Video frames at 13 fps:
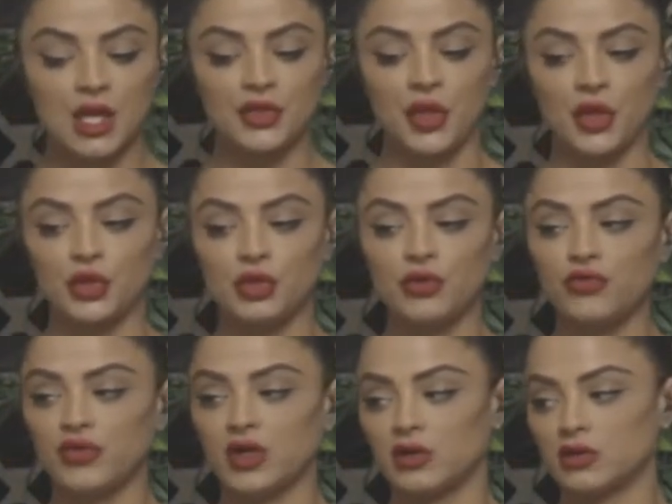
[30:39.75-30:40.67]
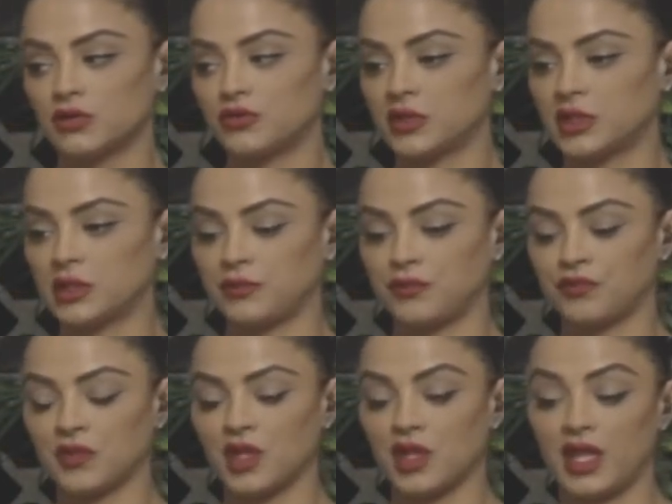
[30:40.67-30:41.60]
that you felt from
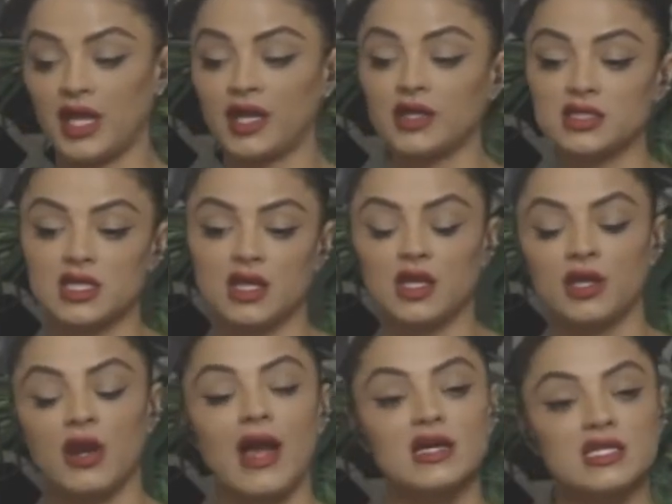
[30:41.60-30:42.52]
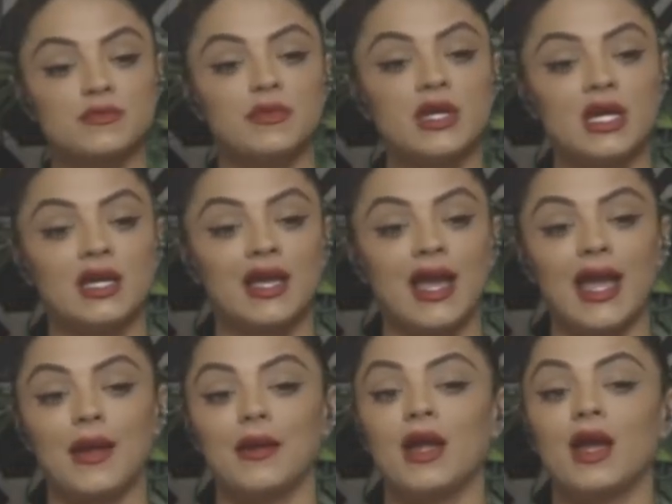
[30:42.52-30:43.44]
there to here as being
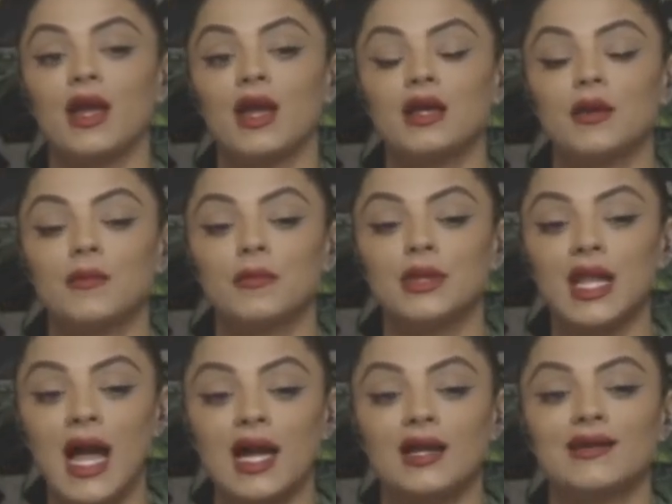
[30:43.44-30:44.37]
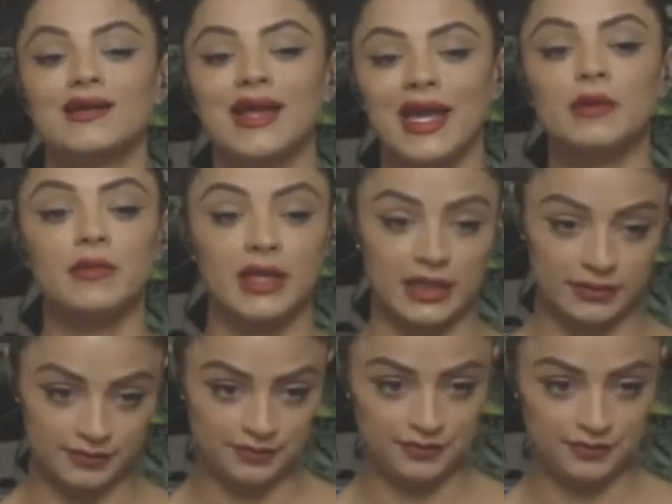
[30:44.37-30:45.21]
a Black gay man.